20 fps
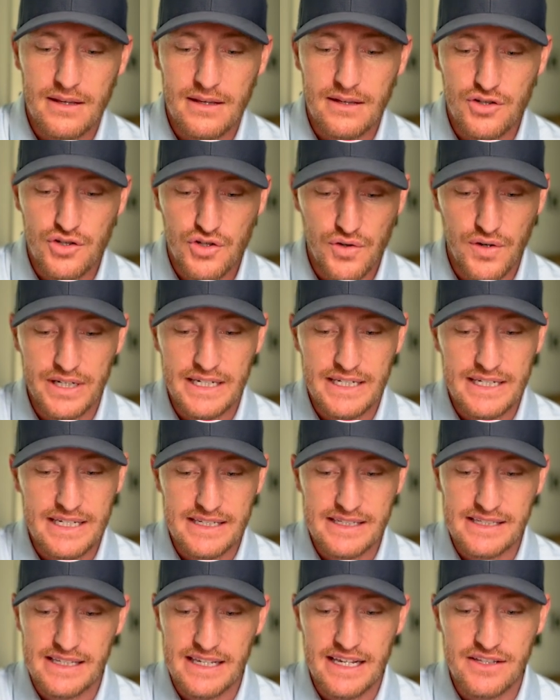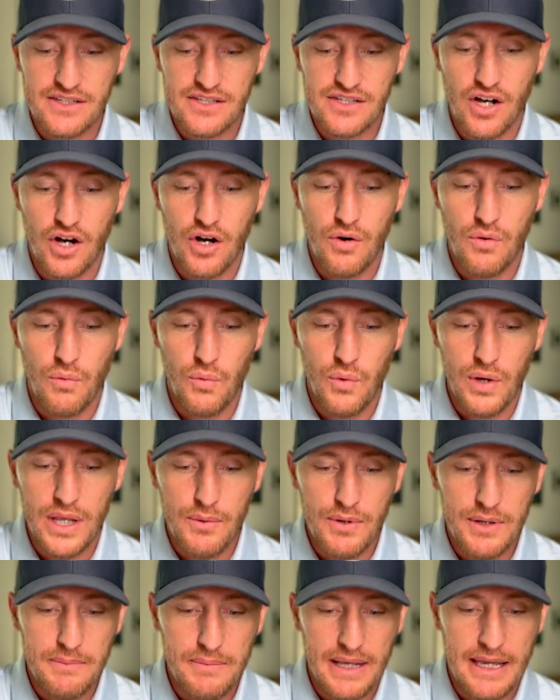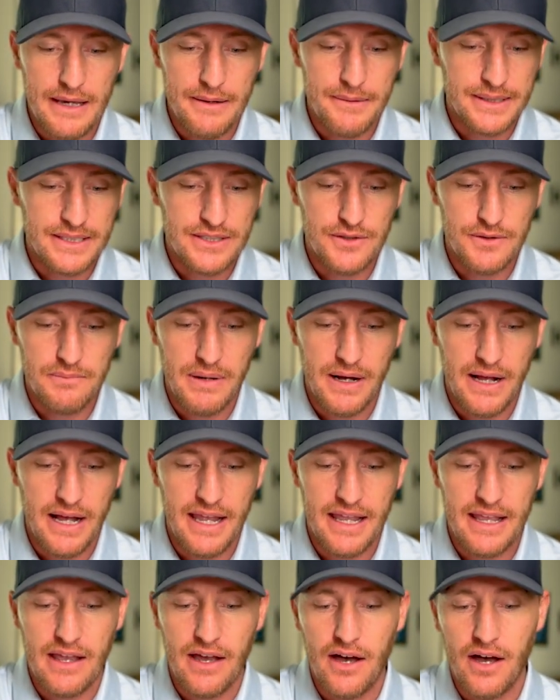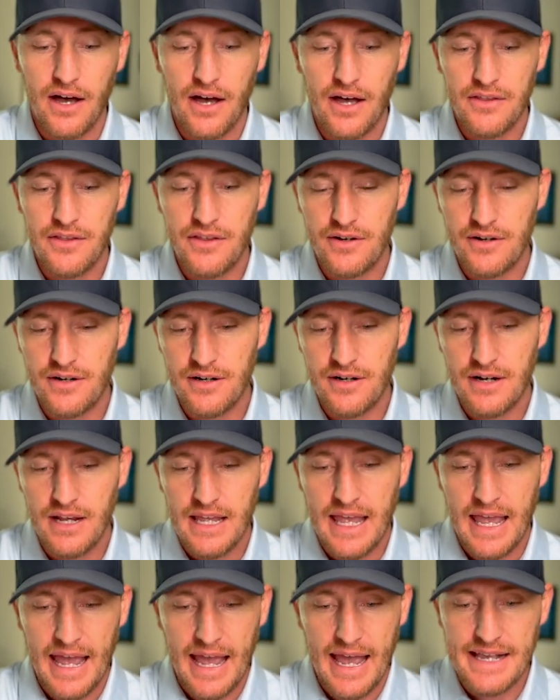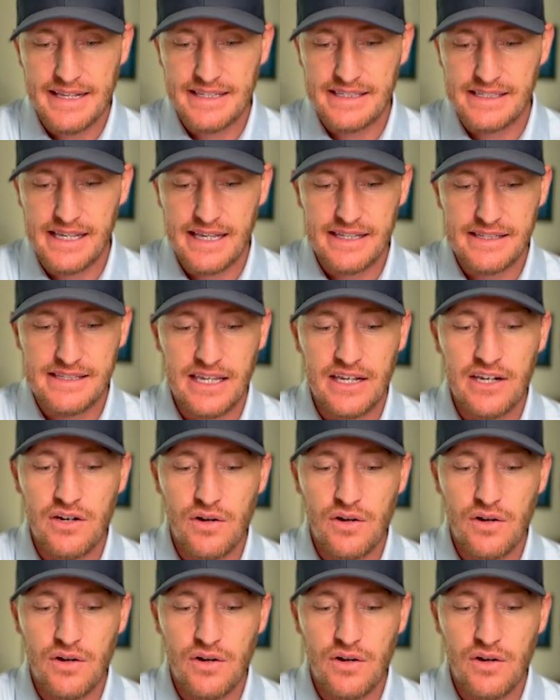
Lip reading: Trinities. And so we would be able to buy other assets in